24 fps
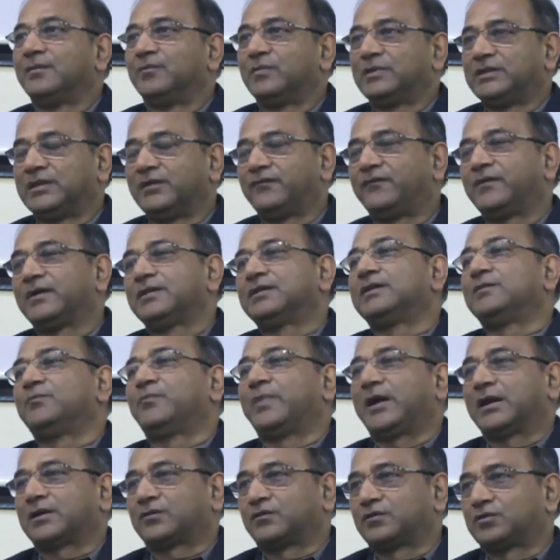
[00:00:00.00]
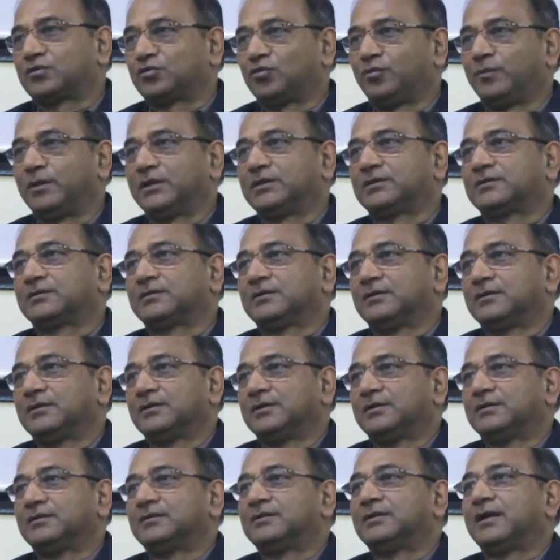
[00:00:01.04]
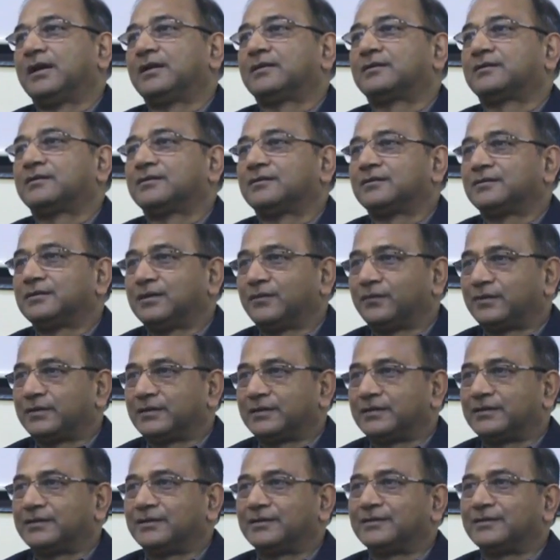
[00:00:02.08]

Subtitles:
but they felt the impact was so much that they were